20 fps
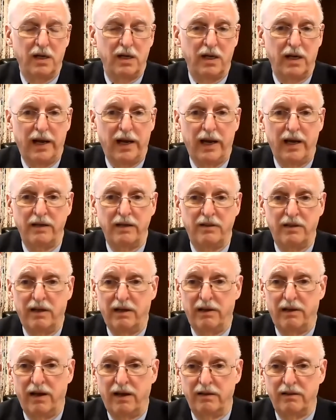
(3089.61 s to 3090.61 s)
And
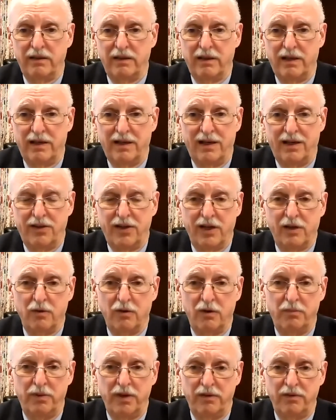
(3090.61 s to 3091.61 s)
I think it
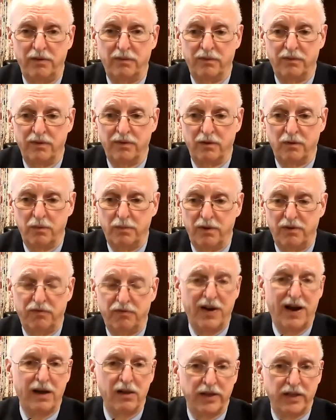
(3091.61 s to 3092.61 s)
would be
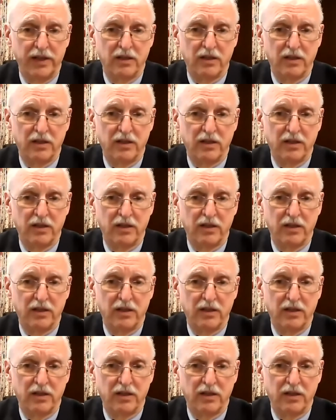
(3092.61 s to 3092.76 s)
folly